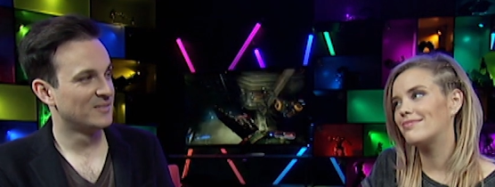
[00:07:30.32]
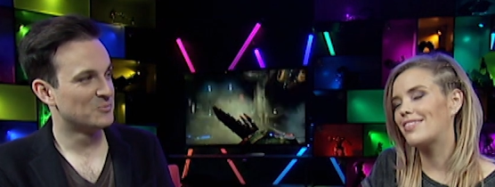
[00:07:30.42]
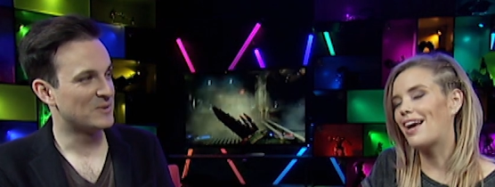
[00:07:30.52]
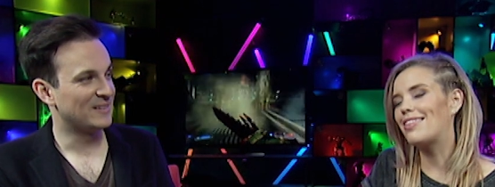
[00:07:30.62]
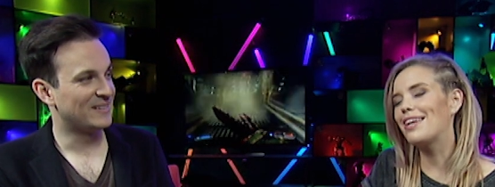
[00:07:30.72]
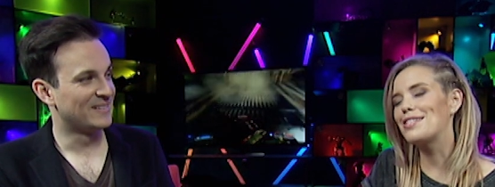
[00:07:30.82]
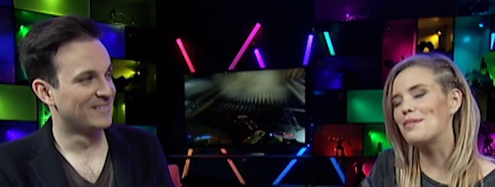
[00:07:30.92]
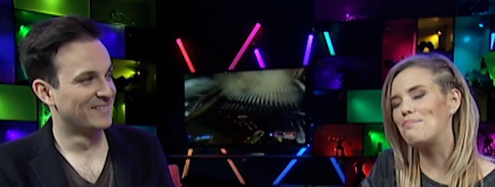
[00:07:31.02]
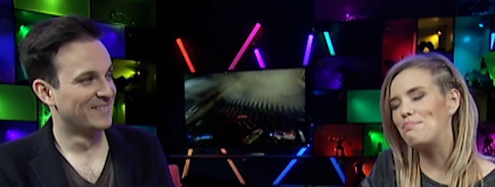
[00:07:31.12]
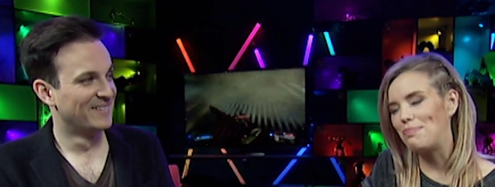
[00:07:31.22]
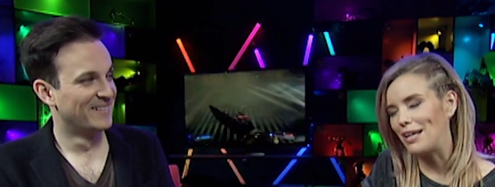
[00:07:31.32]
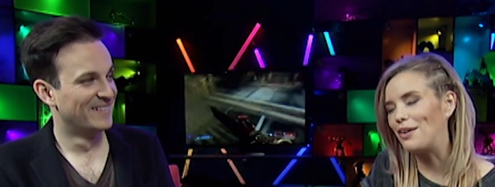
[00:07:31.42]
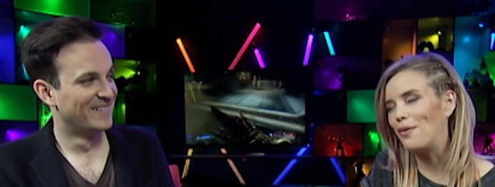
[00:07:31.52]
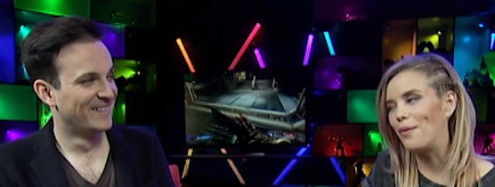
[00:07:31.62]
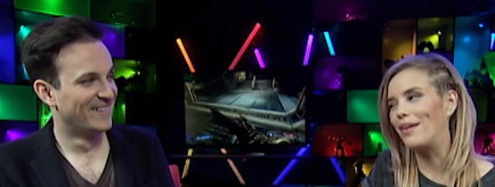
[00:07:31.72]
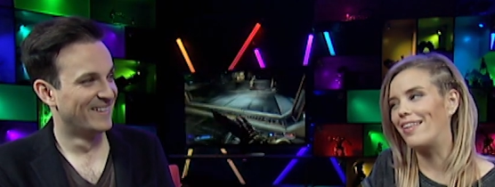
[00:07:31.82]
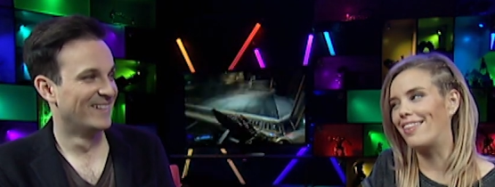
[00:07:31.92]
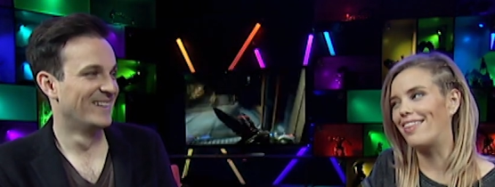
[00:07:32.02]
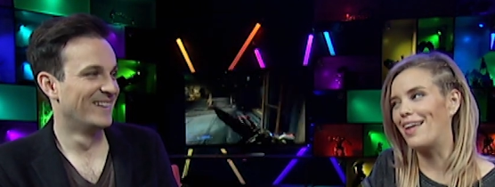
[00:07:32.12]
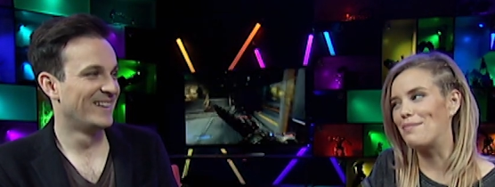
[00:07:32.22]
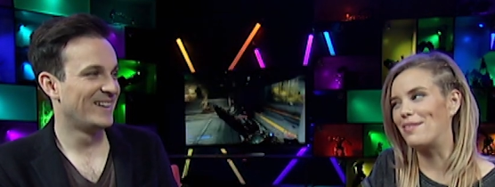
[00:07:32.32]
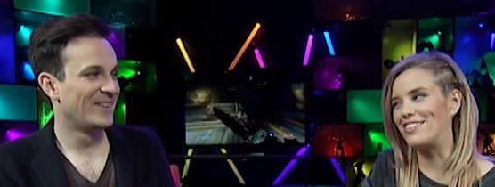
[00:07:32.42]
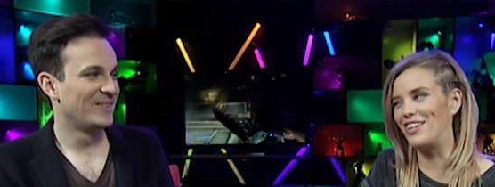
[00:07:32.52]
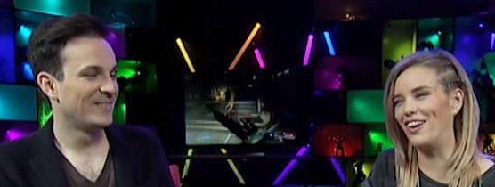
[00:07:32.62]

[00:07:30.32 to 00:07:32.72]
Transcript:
Speaker 1: Really? I think it's a bit gorier than that, but.